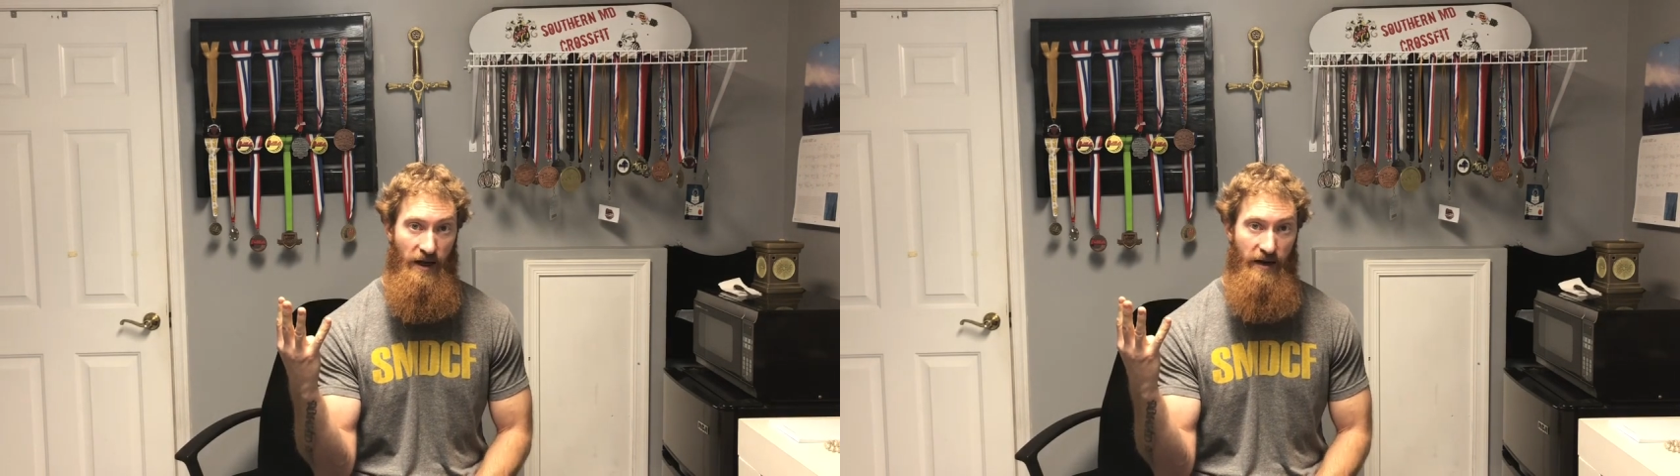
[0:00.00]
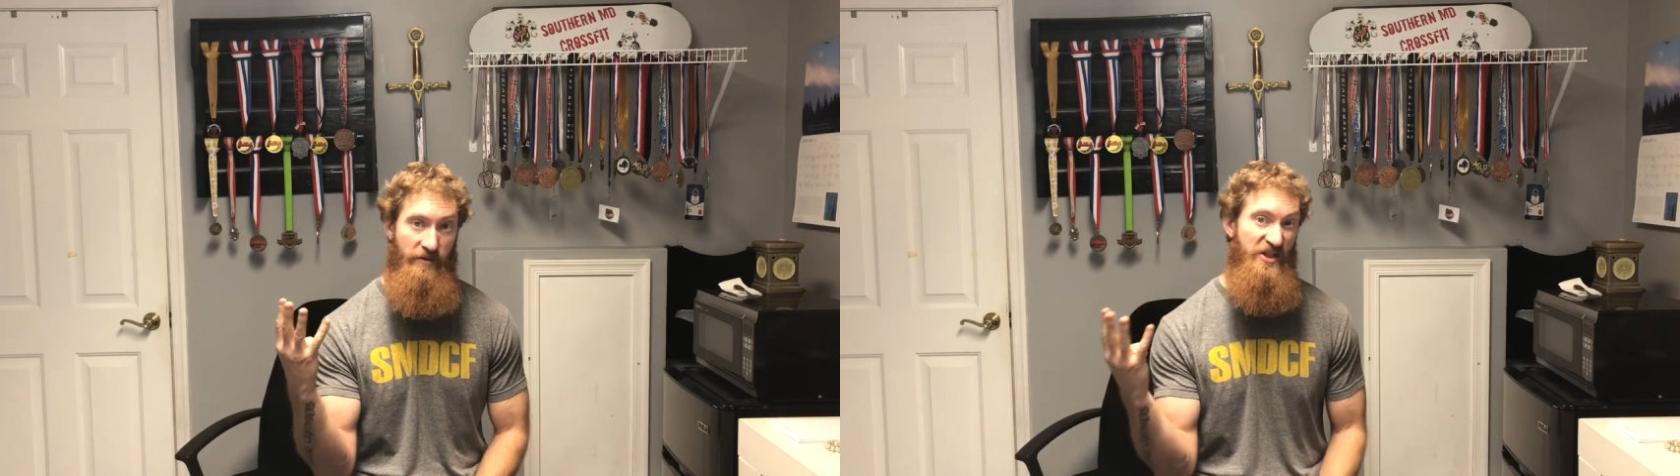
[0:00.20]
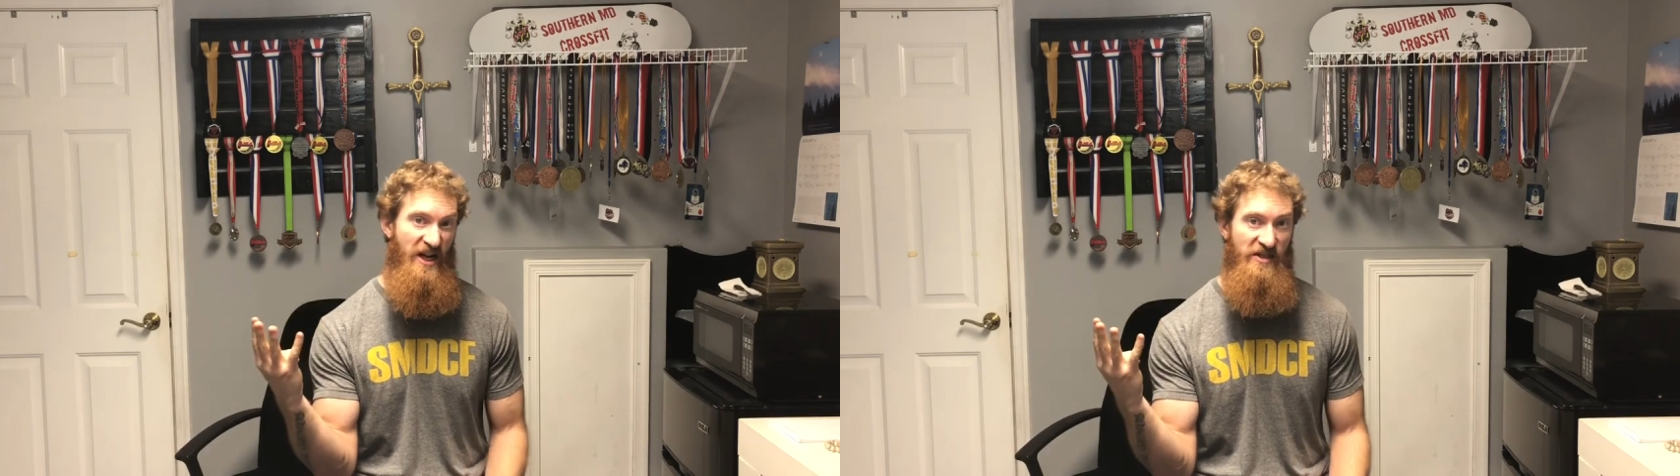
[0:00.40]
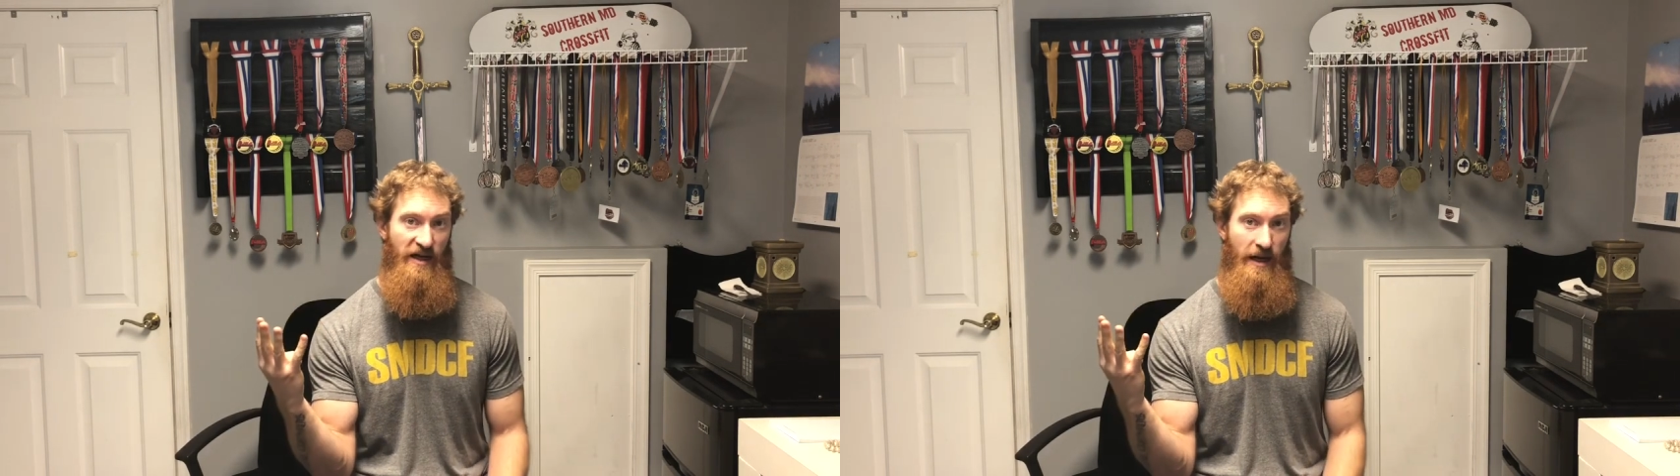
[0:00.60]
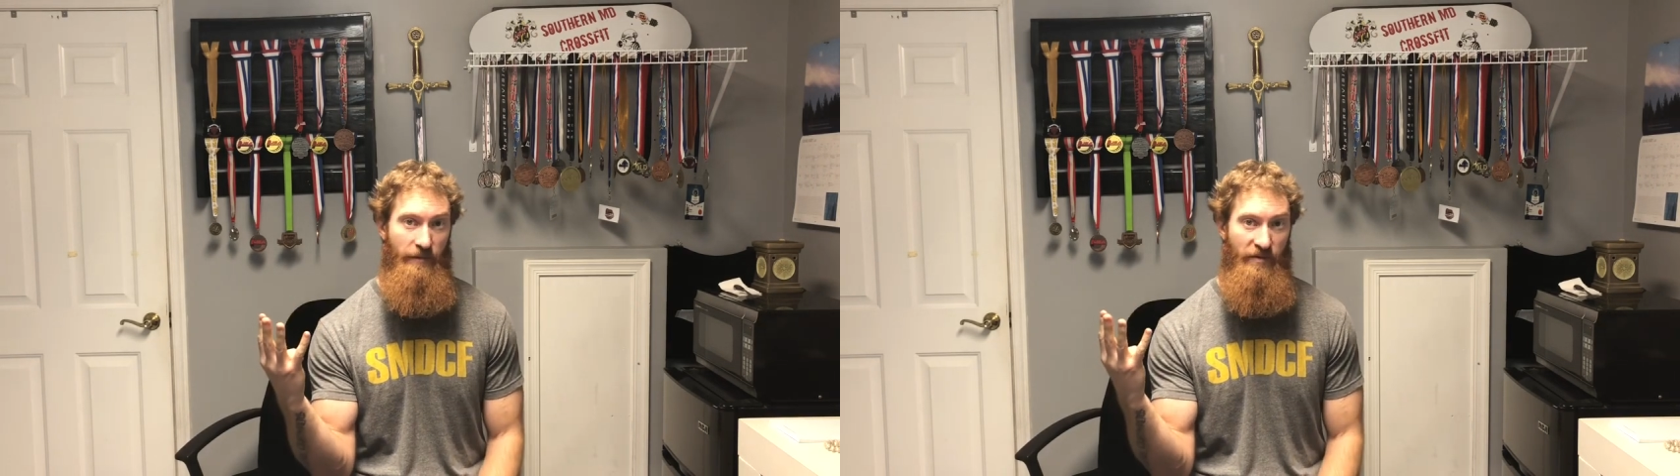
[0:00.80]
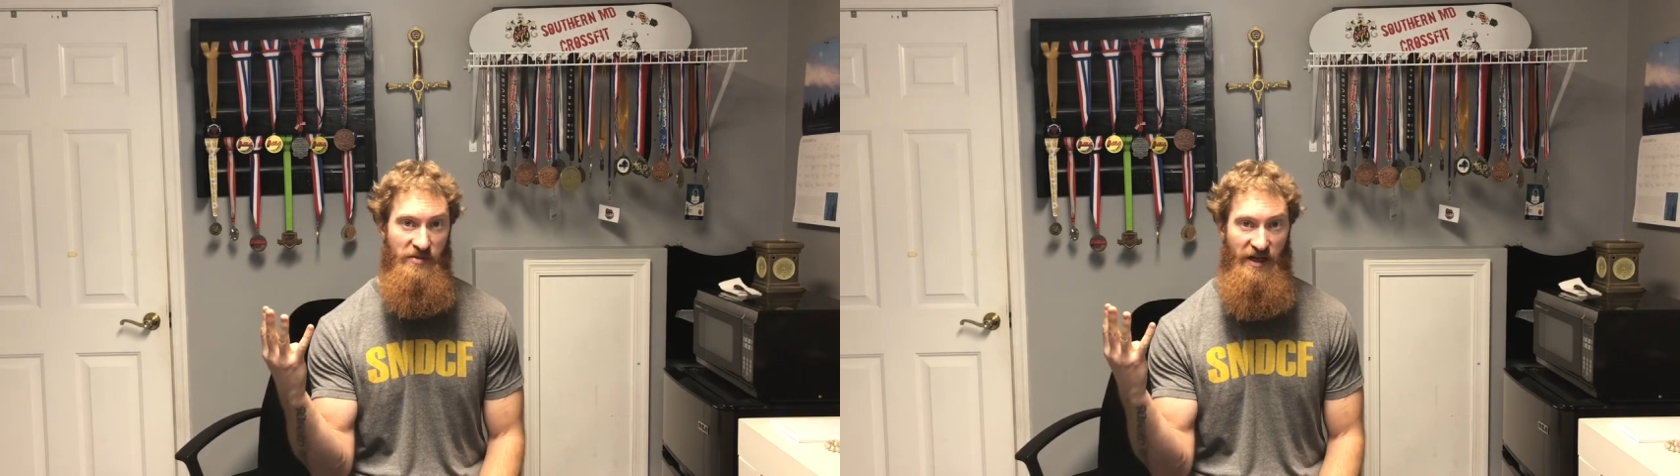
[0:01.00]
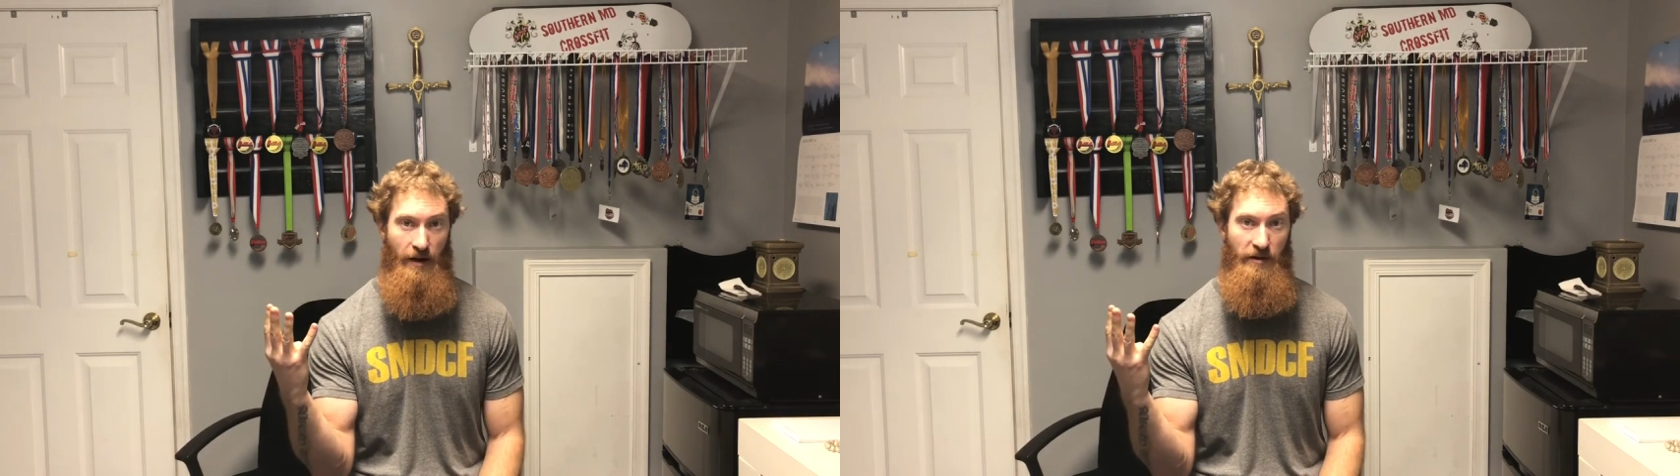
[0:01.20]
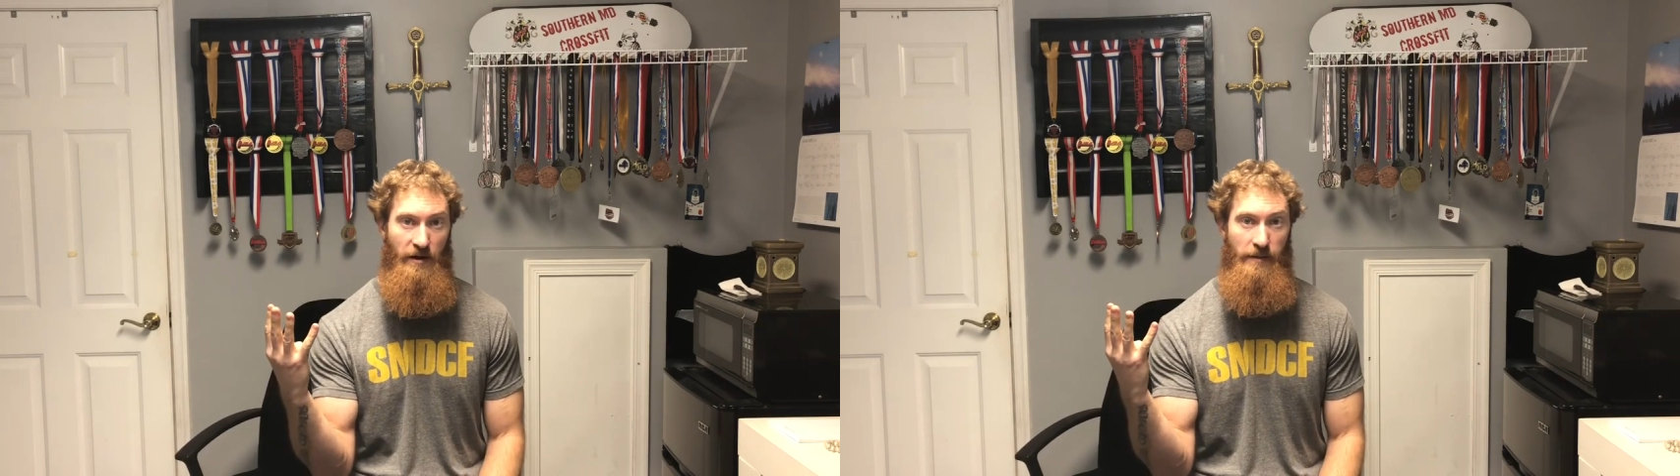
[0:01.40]
And we changed that name from scale
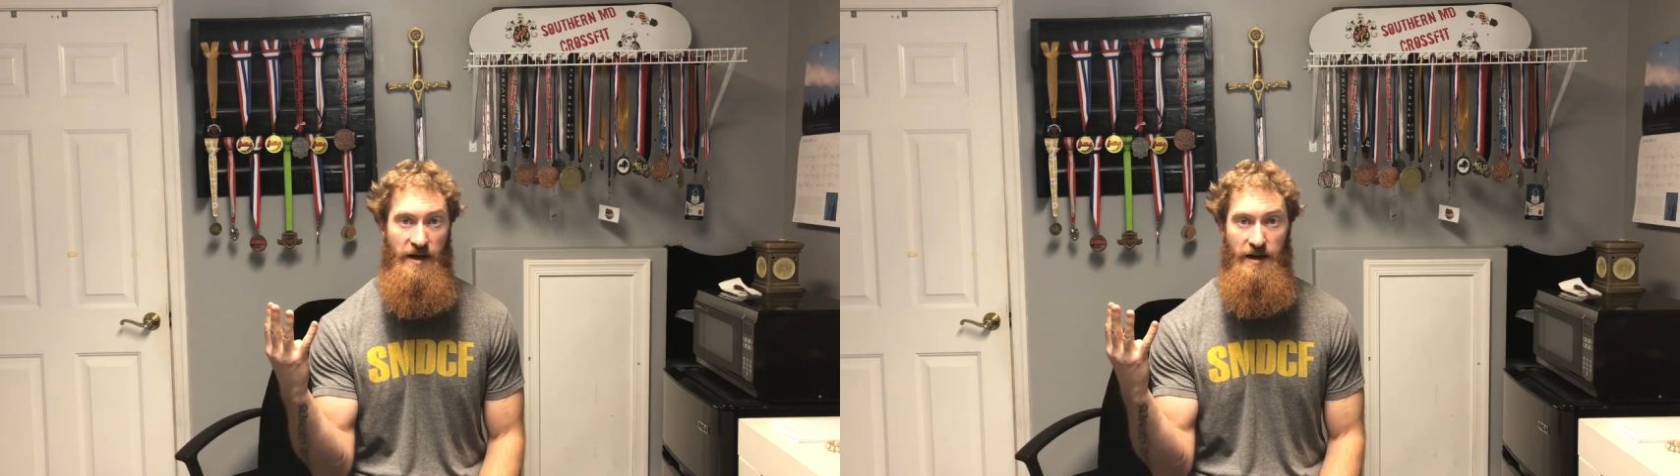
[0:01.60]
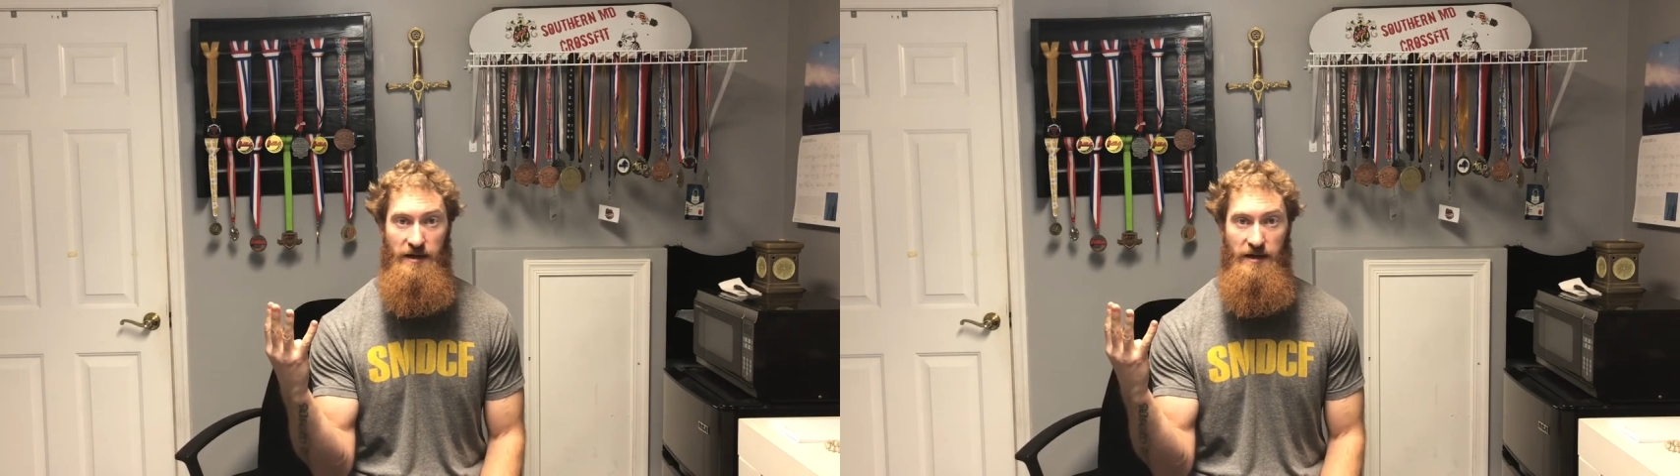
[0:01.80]
to intermediate